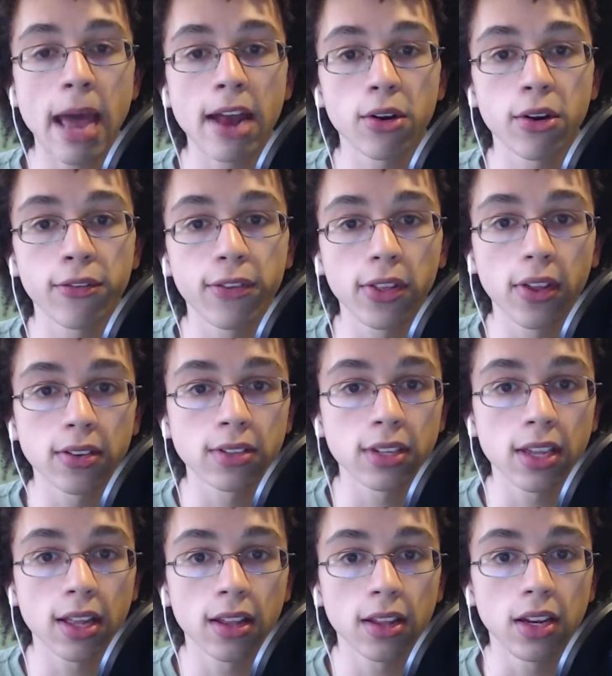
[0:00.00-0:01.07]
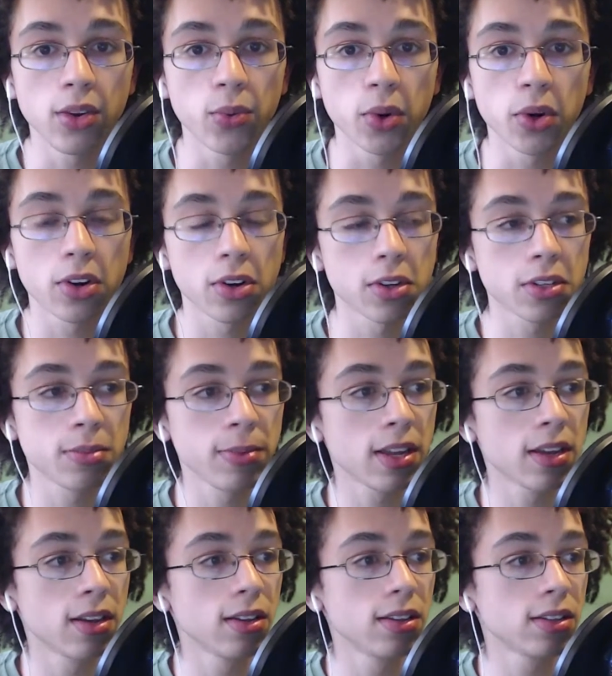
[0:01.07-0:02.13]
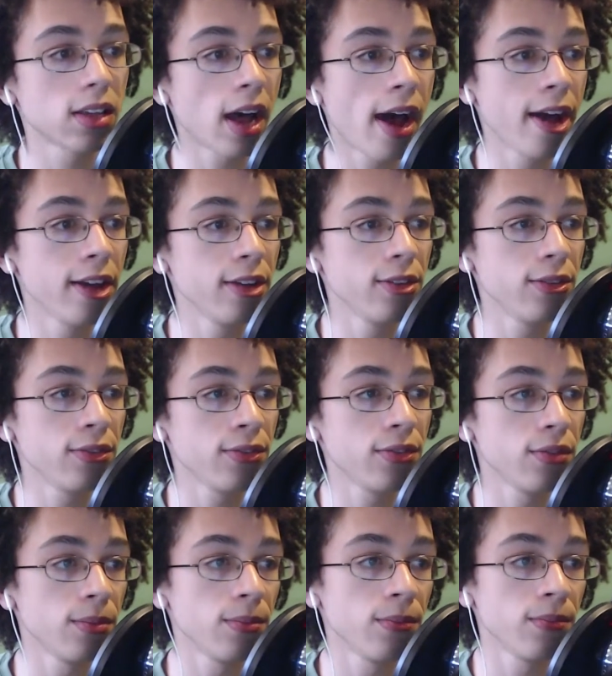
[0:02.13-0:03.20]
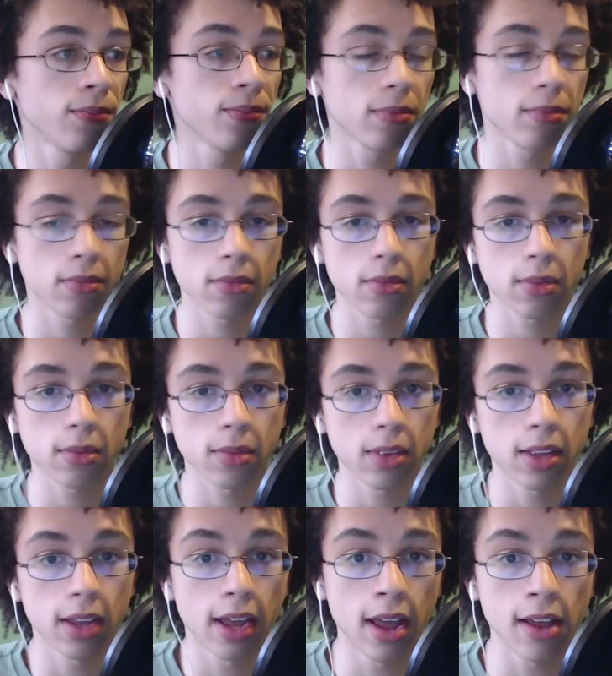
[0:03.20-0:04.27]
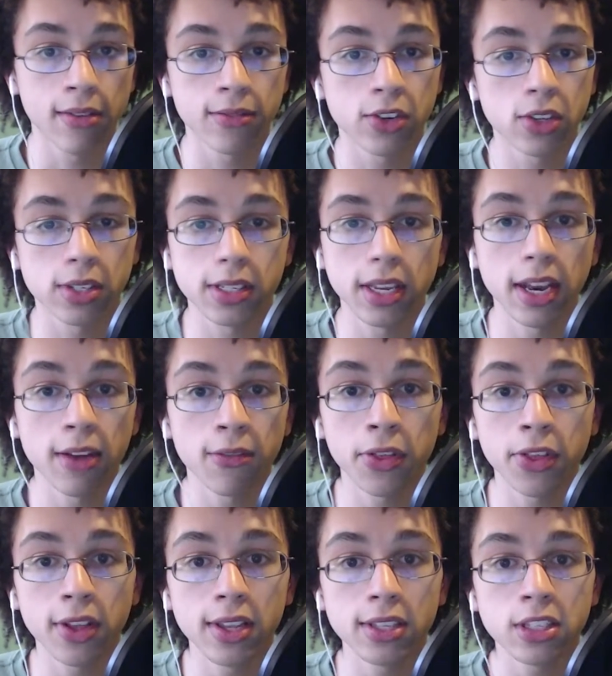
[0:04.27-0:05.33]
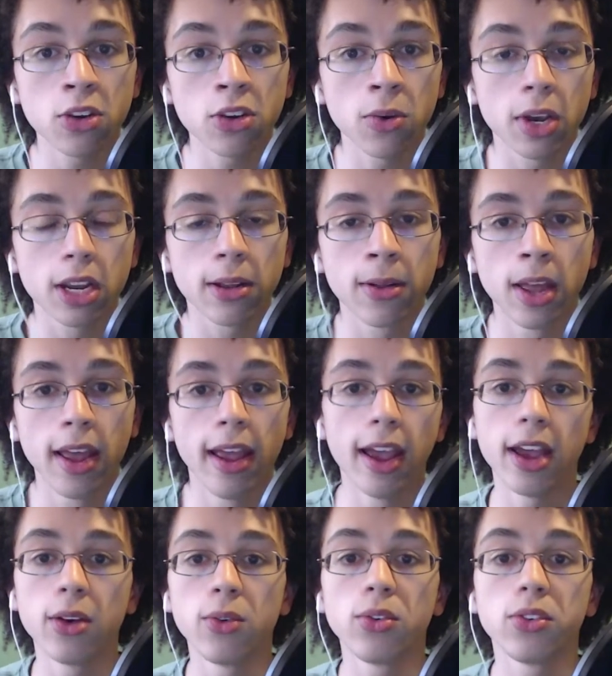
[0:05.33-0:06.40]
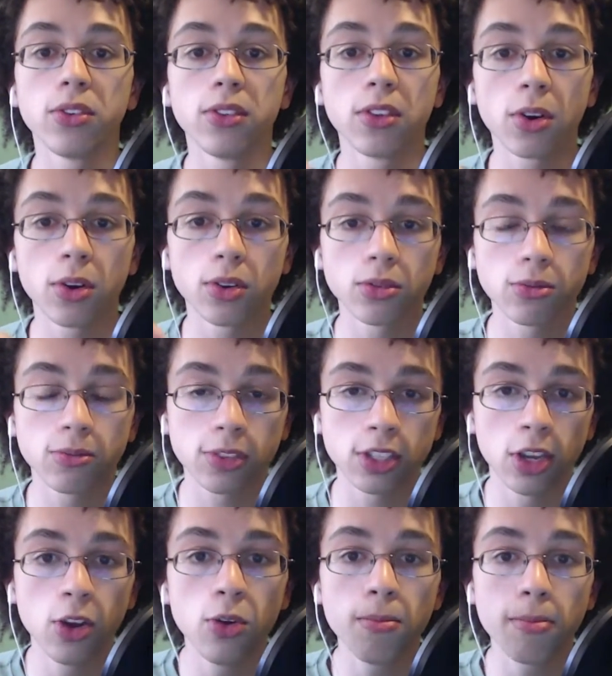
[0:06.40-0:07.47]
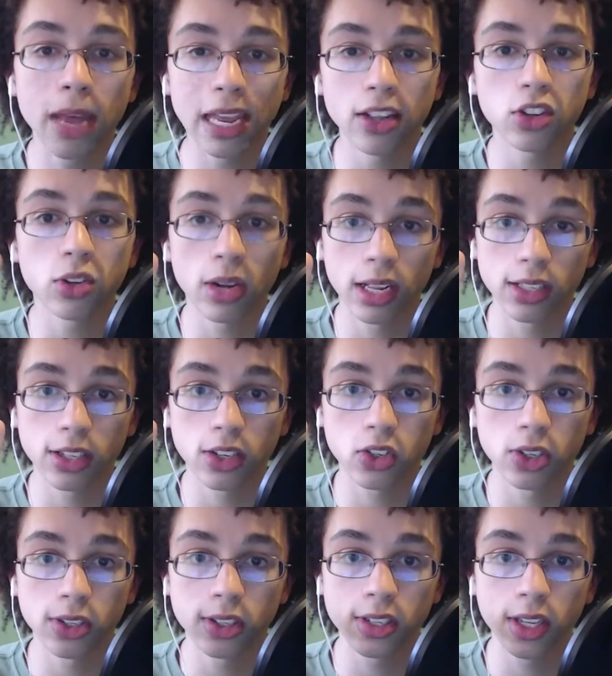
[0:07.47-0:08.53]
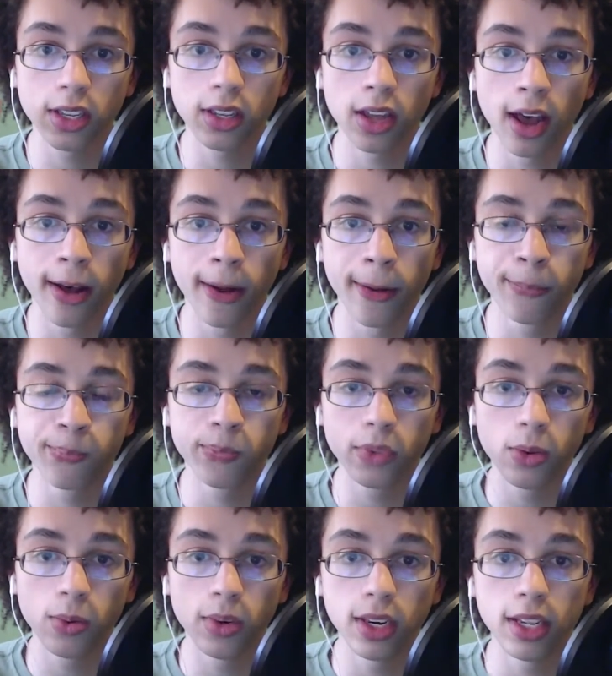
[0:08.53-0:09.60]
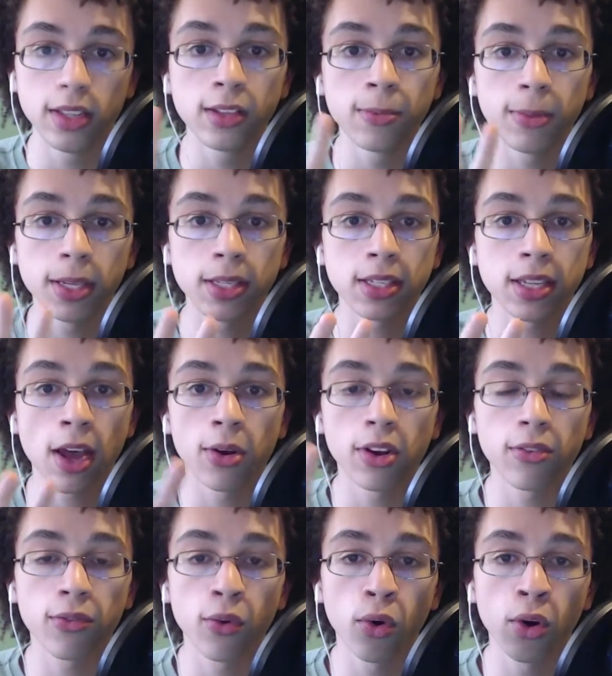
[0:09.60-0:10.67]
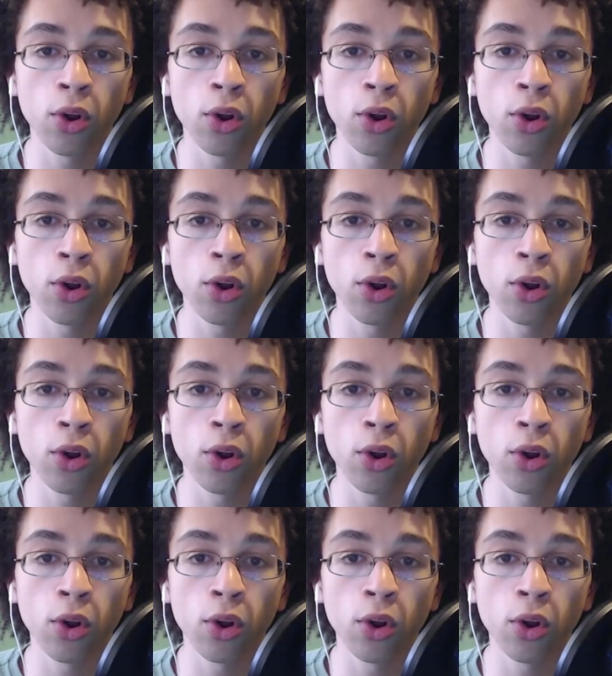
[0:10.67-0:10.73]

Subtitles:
if it doesn't kill any workers, because I've just seen everything he's doing. And there are 2 main transitions you need to be scouting for.